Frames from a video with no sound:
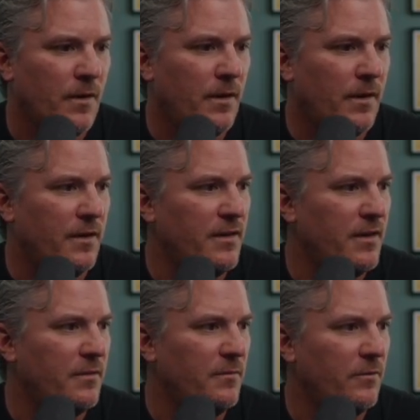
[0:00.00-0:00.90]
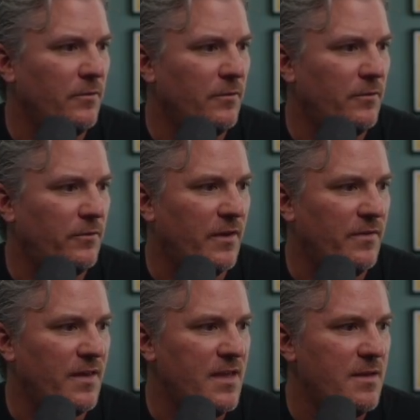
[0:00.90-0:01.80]
And again, sent
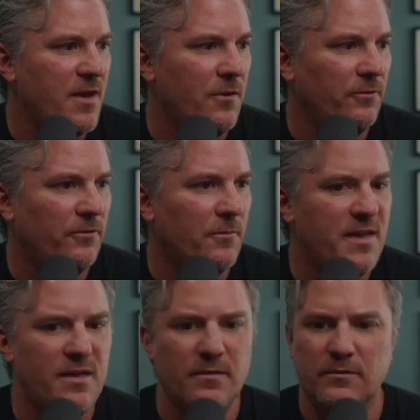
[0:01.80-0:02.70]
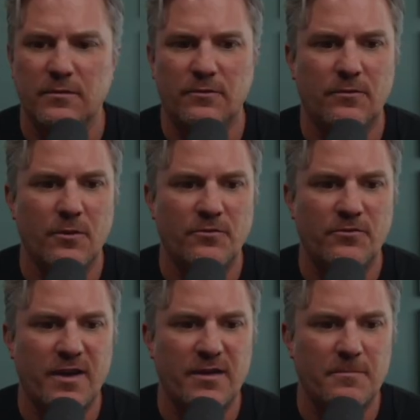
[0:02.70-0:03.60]
the email to me. Let's go
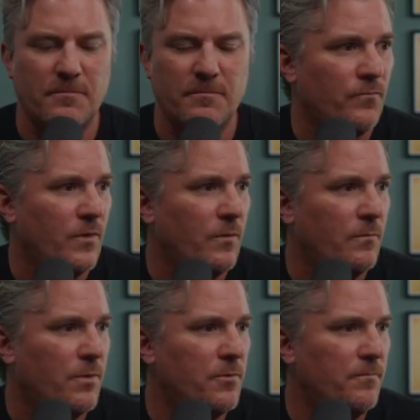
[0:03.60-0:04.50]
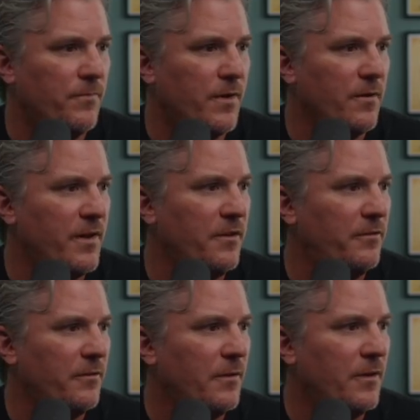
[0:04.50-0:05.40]
check it. Boom, there it
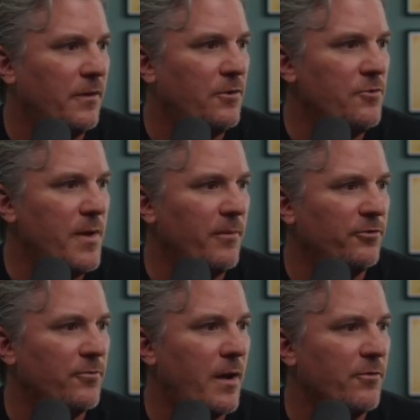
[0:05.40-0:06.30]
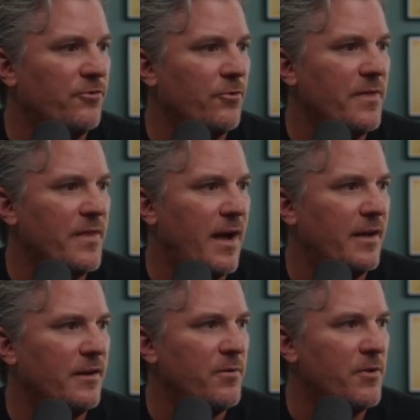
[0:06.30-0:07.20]
is. New email subscriber joined the
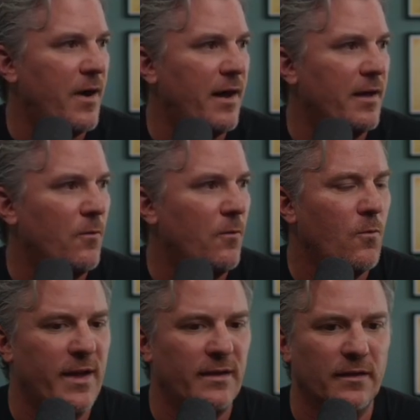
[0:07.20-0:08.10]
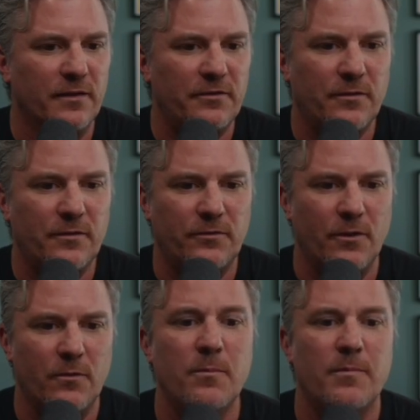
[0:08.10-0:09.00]
IWI waitlist.
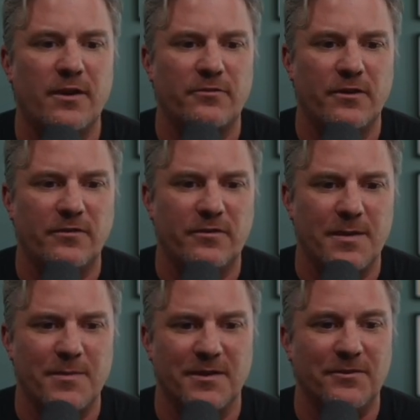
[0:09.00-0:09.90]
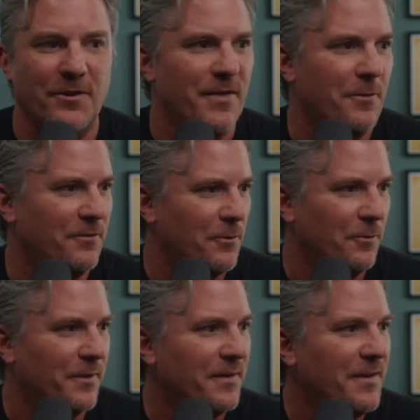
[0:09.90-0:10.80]
So, oh, actually, it just came in. Sorry, that was the
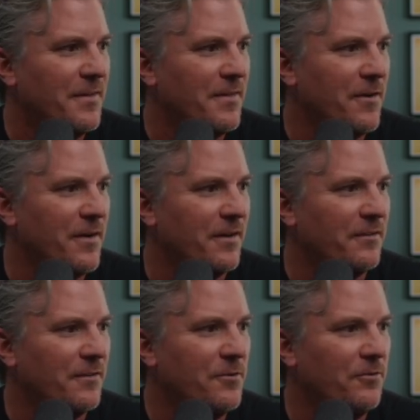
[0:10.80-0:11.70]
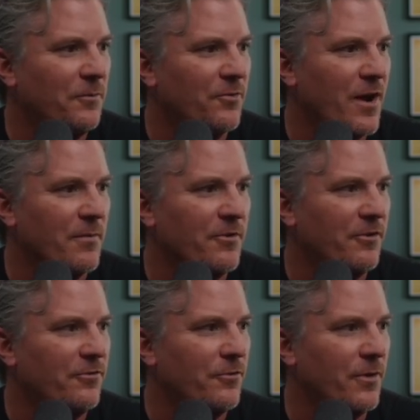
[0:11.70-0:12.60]
old one. There it is. New subscriber
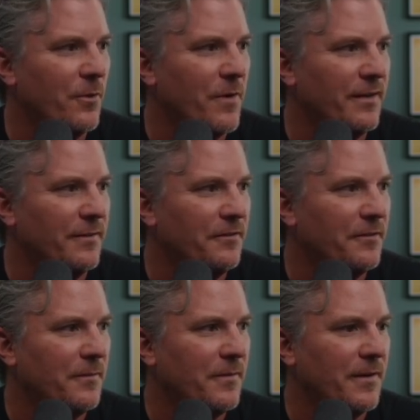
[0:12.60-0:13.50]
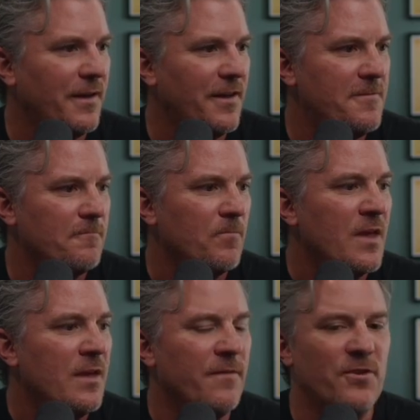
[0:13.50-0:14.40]
just joined the waitlist. Okay.
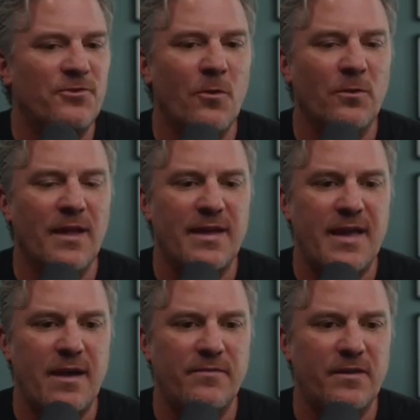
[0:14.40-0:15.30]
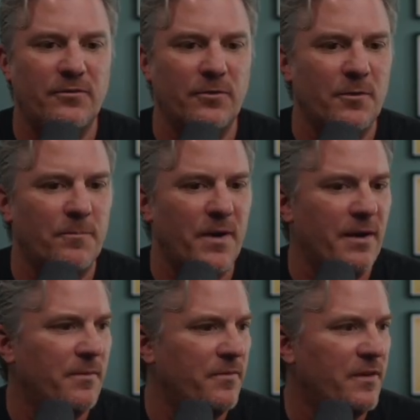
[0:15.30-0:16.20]
If you don't like having, so at the
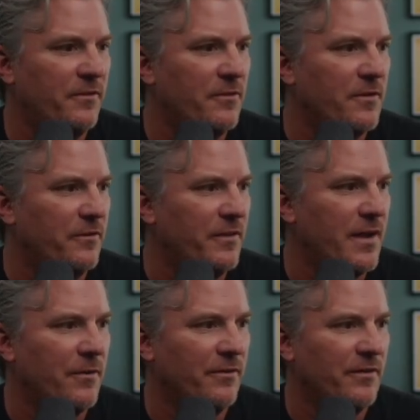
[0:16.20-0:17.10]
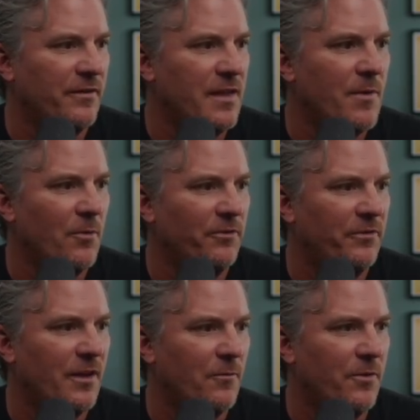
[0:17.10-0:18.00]
bottom of this, you can see how it says email was
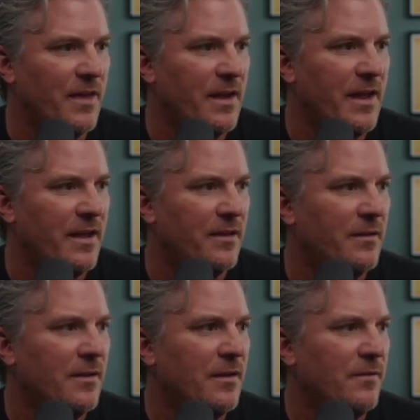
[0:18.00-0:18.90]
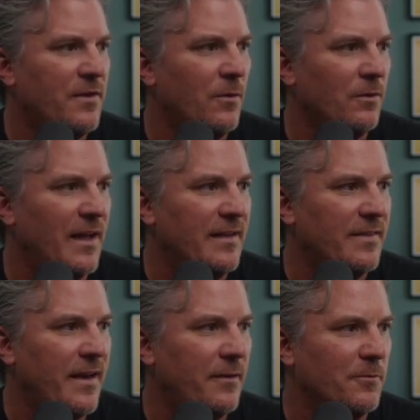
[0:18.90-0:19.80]
sent with N8N. If you don't like
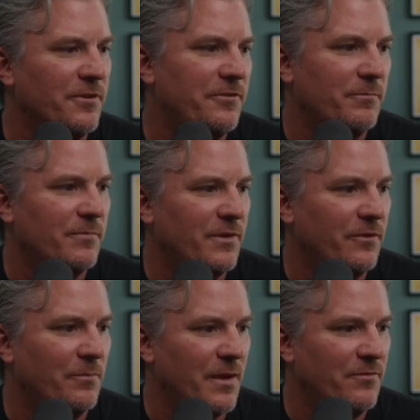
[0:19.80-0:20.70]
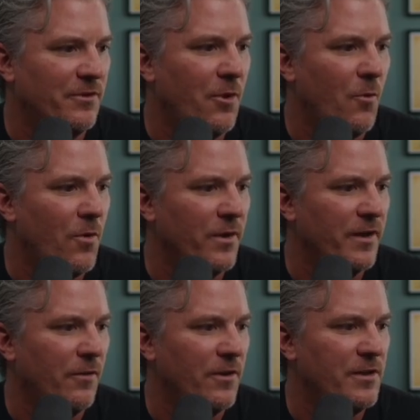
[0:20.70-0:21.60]
that, which sometimes you don't want
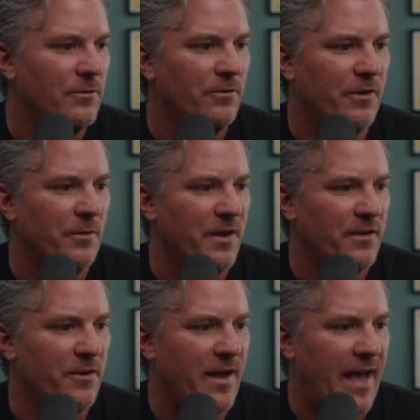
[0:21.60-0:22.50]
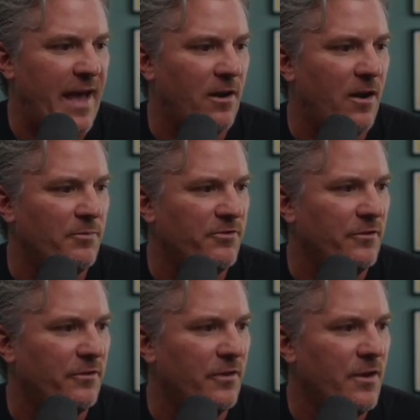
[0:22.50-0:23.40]
it, all you do is come down here to add options,